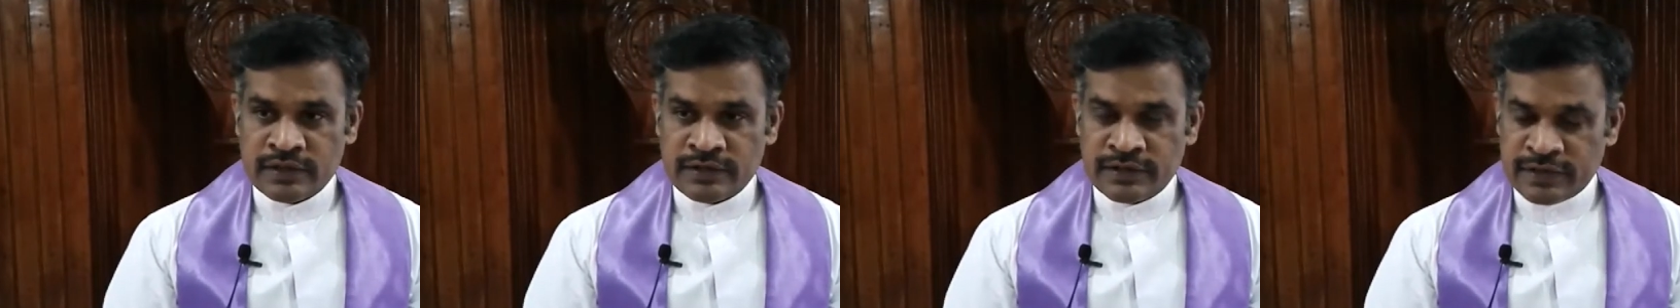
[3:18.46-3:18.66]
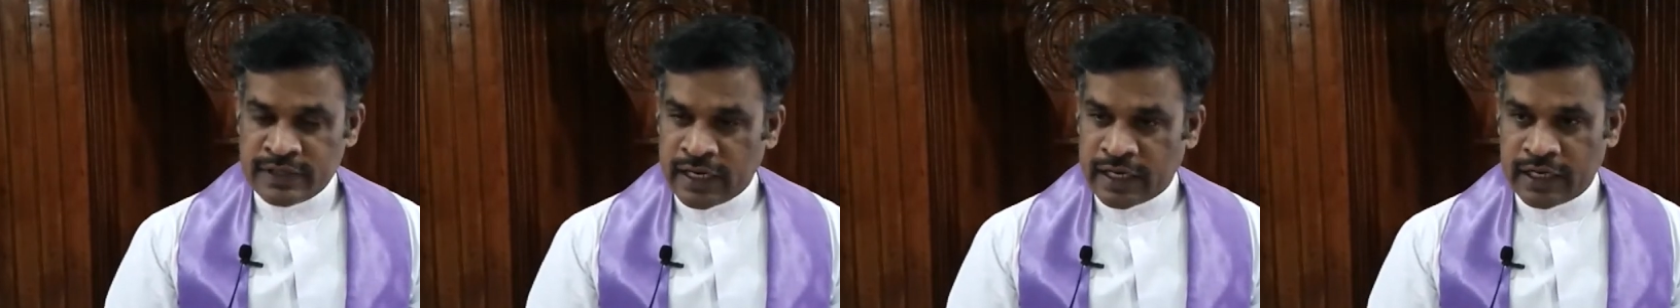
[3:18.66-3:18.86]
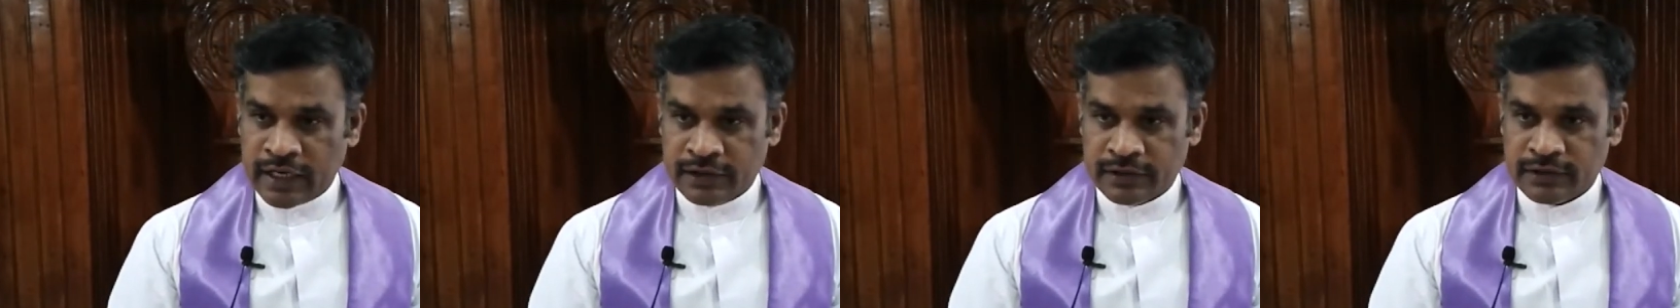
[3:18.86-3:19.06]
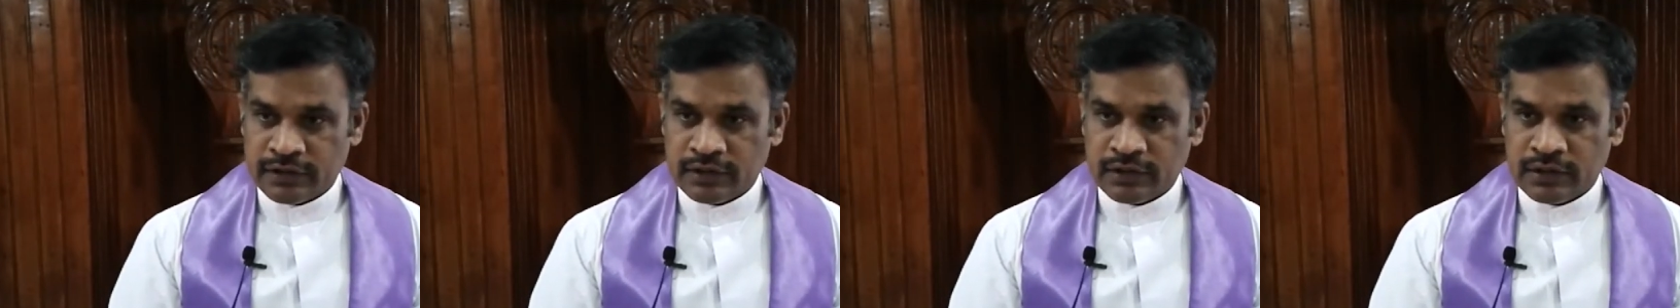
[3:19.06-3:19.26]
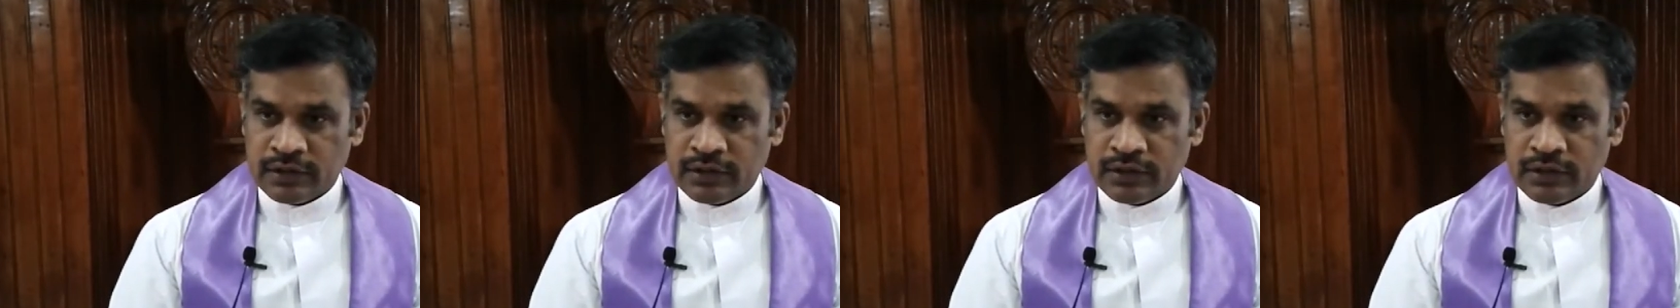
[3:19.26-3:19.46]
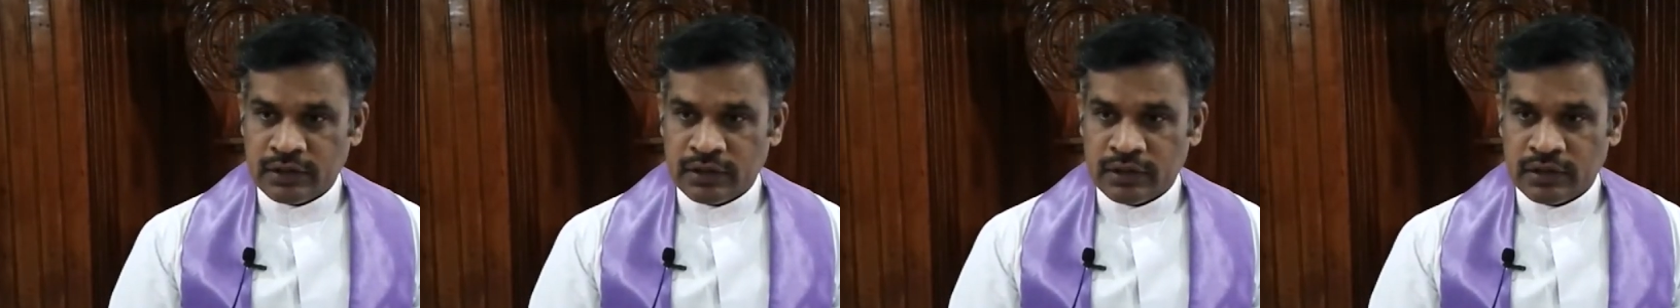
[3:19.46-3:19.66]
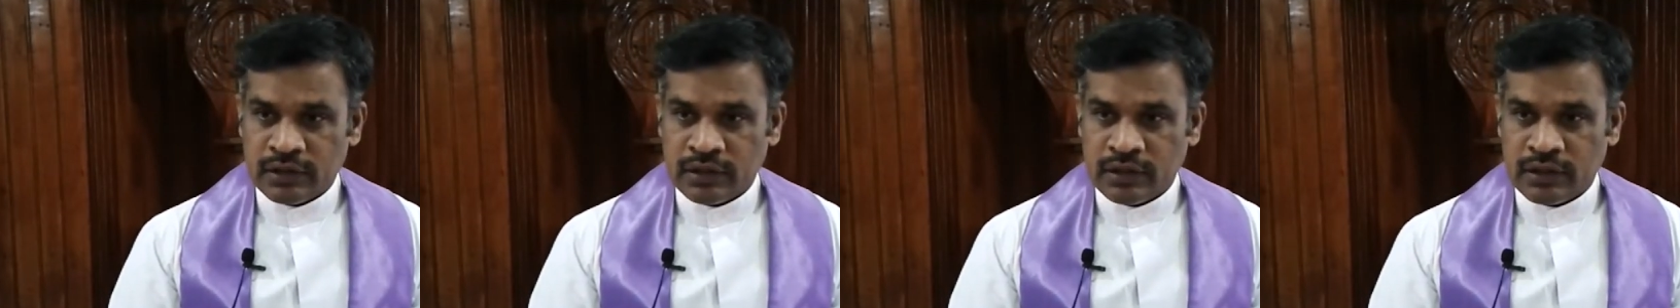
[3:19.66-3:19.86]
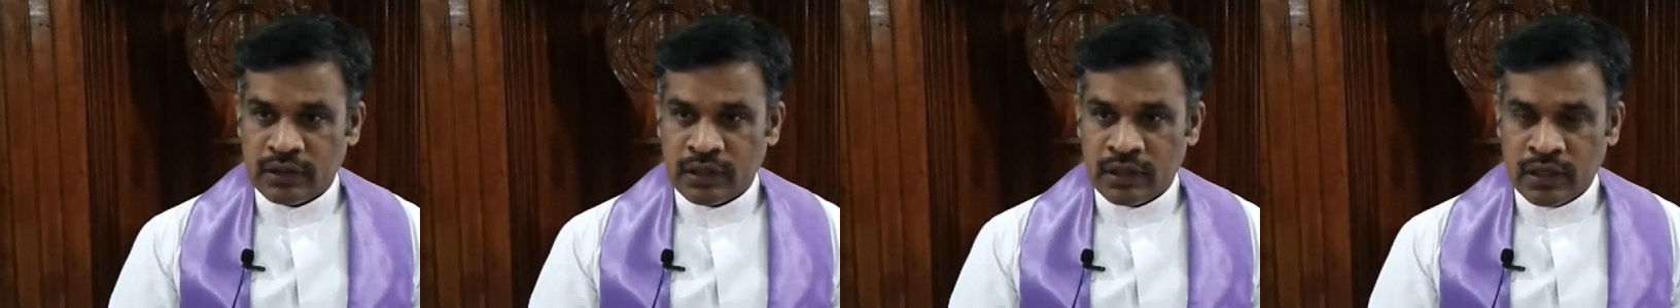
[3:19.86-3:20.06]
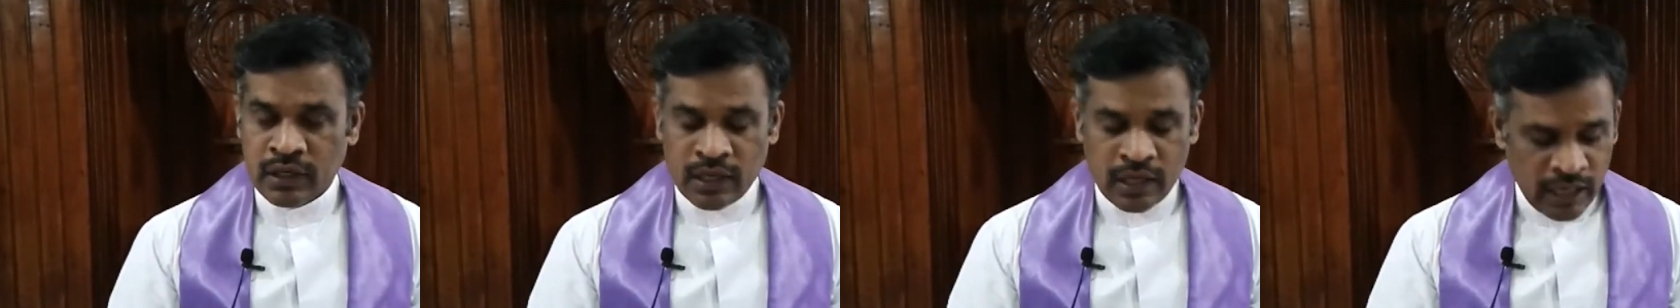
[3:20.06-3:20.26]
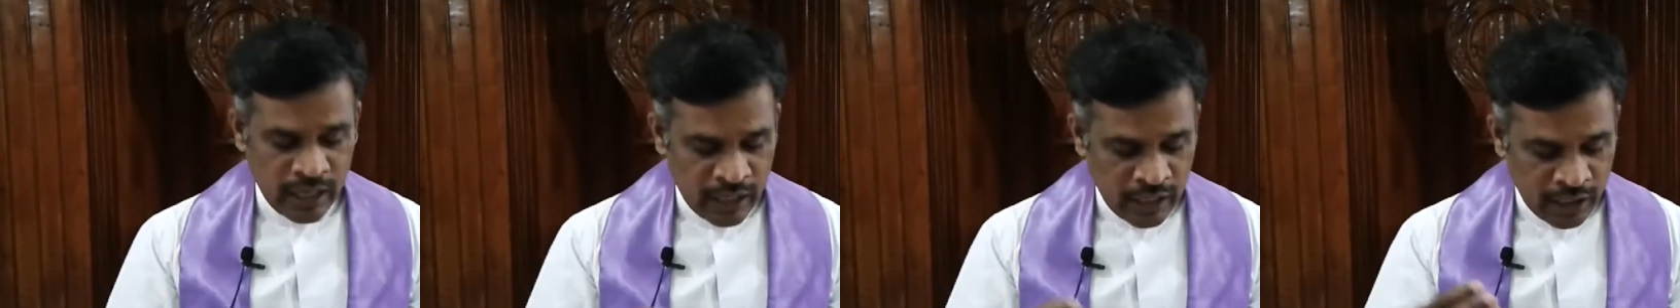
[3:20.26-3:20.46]
Second,
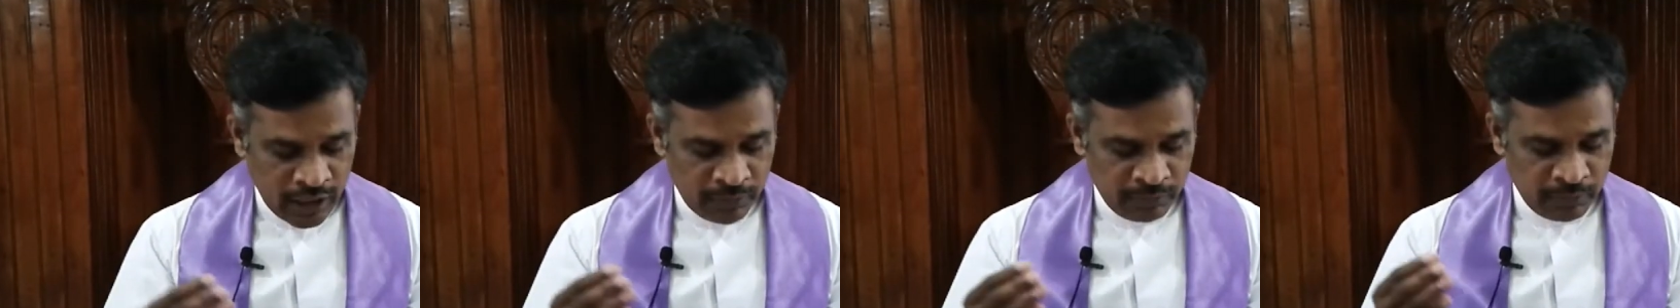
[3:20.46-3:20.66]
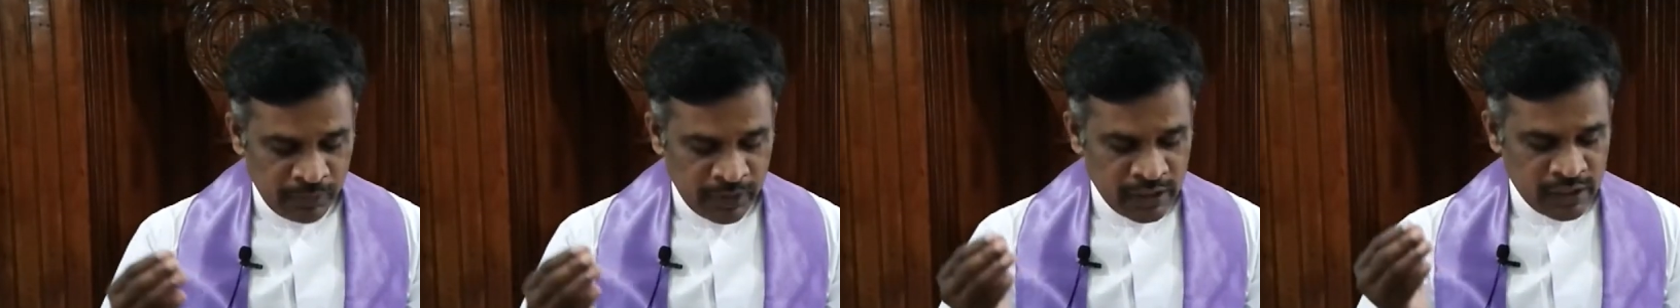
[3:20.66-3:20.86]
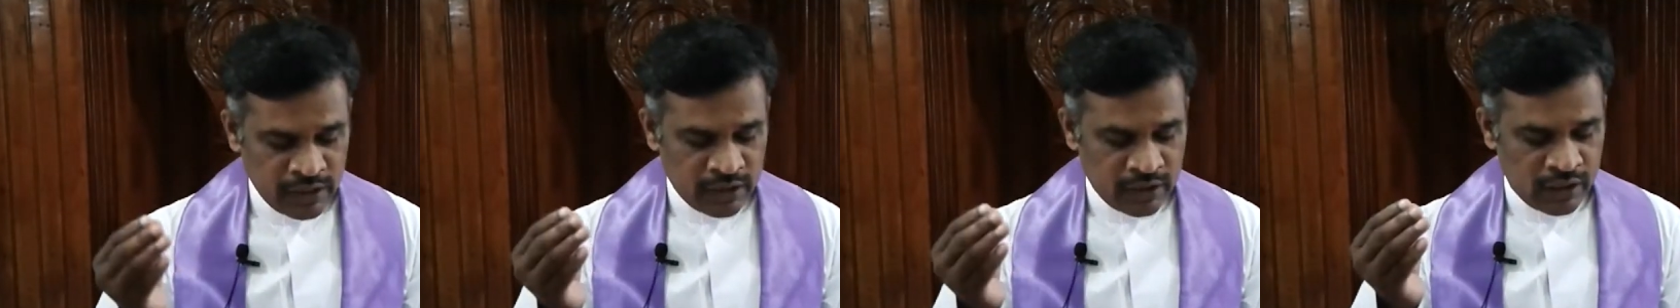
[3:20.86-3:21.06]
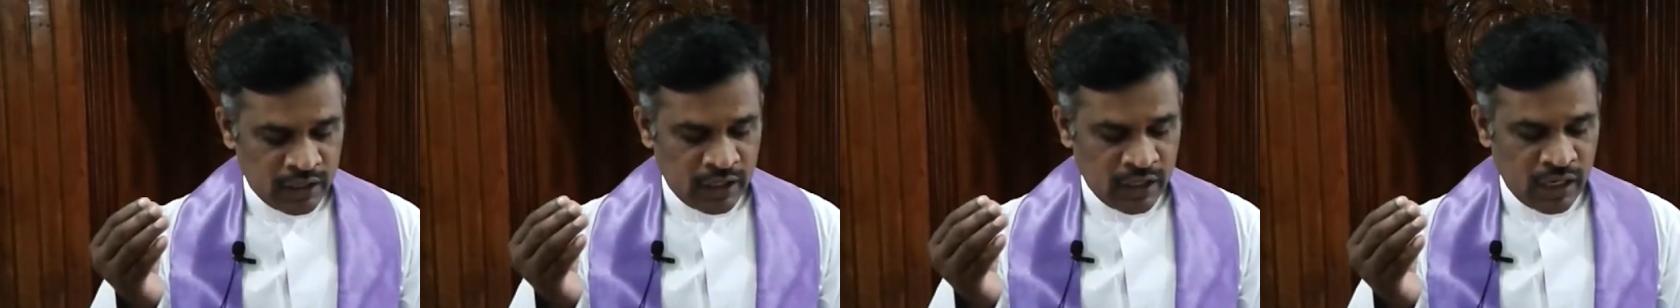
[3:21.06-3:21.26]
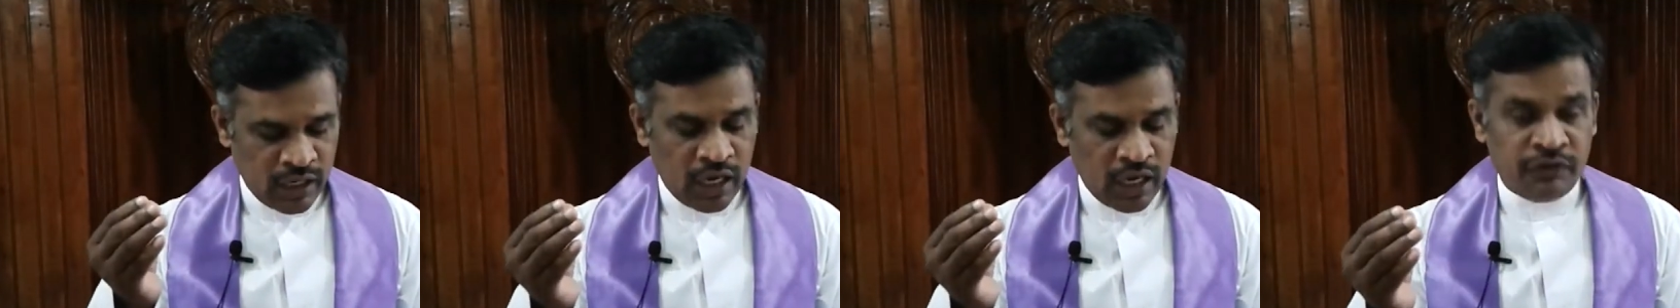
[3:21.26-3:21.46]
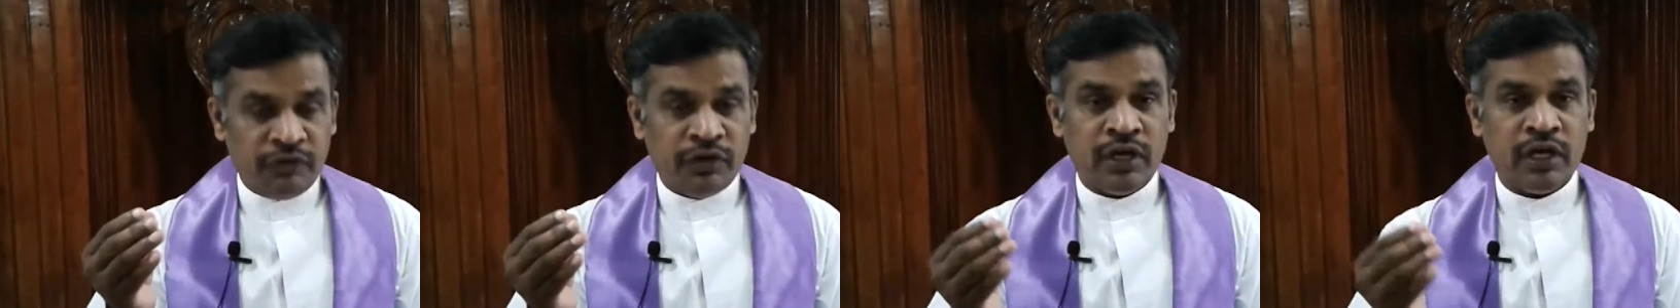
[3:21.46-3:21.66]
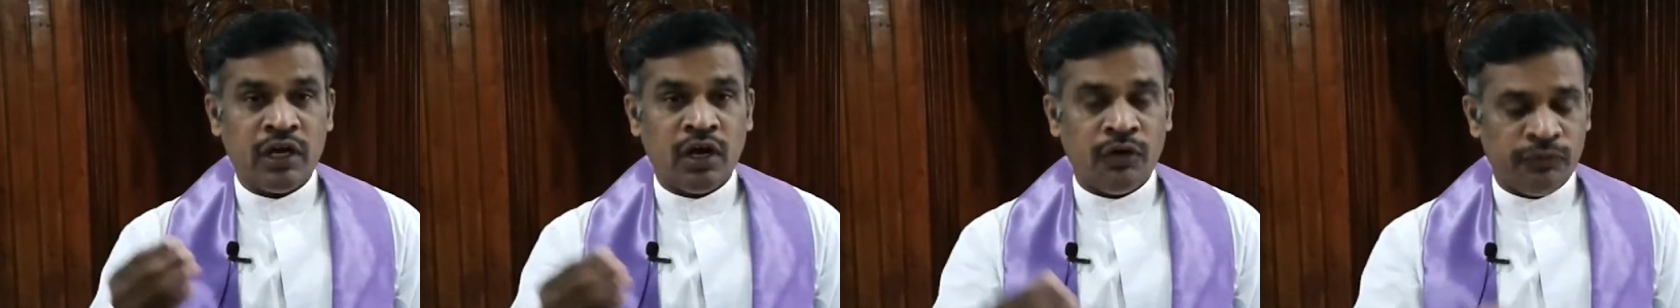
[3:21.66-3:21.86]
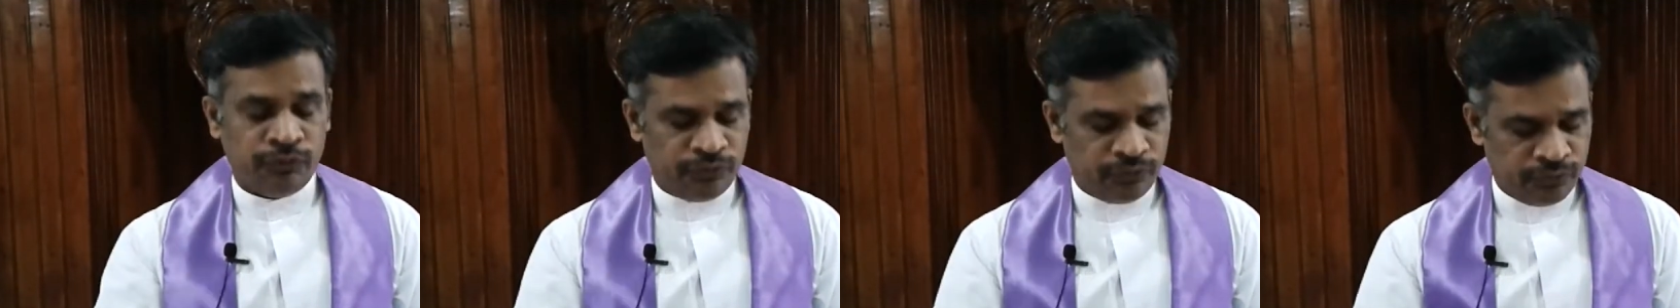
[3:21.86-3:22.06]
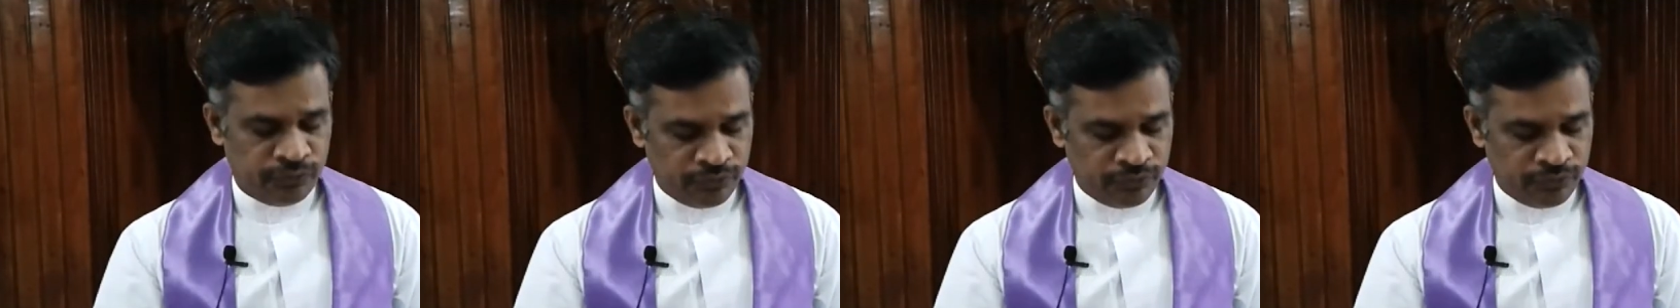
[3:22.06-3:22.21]
am I aware of